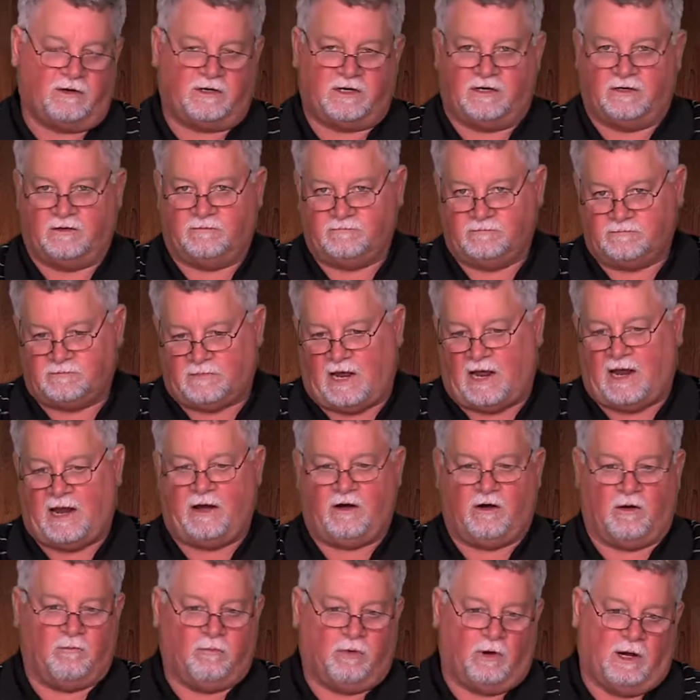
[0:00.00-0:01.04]
to
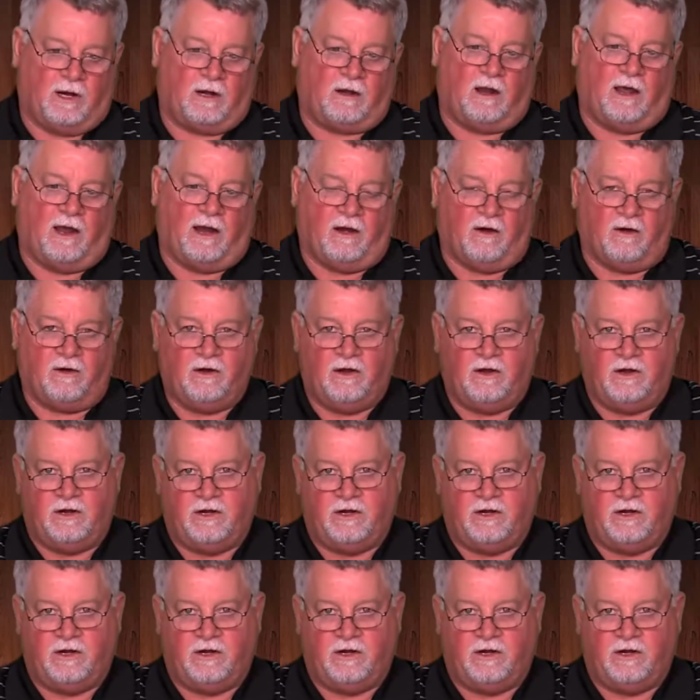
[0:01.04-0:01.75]
hire a bricklayer,